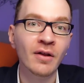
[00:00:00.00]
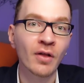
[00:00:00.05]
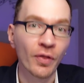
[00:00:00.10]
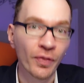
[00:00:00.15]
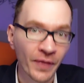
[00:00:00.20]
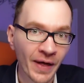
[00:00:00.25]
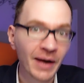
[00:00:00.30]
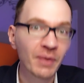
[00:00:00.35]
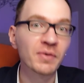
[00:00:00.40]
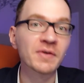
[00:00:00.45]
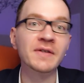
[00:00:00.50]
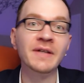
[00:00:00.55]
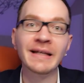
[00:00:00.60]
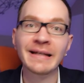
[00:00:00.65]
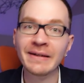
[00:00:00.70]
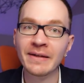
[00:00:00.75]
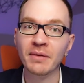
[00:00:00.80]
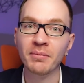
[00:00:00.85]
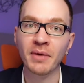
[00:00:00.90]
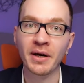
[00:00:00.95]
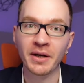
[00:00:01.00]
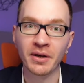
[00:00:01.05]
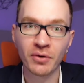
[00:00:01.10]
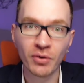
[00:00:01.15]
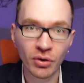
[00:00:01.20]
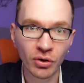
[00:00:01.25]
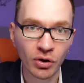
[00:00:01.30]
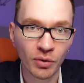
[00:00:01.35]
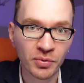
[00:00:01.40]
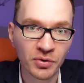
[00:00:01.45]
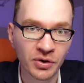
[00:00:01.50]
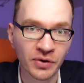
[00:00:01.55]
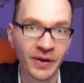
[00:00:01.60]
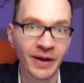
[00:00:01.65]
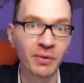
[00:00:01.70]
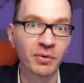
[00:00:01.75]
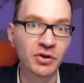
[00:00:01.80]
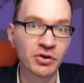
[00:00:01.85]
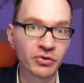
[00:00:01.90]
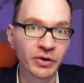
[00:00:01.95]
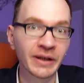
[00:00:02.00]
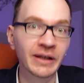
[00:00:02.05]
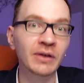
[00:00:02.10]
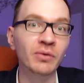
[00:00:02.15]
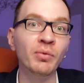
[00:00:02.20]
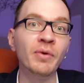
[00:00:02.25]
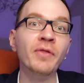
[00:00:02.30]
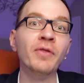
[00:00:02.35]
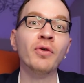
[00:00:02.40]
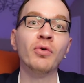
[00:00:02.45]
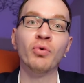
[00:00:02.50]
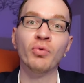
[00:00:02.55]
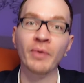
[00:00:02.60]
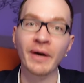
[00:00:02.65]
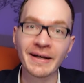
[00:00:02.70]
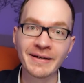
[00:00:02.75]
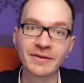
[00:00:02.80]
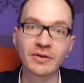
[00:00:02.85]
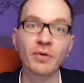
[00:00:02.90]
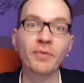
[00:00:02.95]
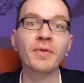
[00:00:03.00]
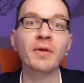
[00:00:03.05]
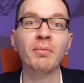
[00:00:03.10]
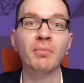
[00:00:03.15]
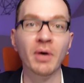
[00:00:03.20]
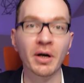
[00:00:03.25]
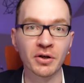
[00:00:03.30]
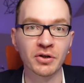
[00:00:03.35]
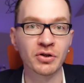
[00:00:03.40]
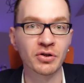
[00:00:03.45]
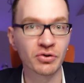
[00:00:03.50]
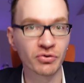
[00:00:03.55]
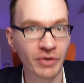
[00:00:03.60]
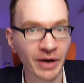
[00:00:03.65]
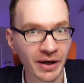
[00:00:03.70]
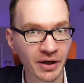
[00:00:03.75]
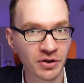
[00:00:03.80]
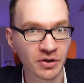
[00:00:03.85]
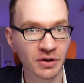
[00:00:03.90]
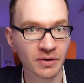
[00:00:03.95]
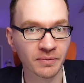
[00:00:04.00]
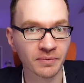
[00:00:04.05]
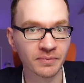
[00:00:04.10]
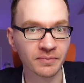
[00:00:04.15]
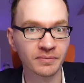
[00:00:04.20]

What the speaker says: That was the in-the-money call option that was traded with the rest of the March strategy.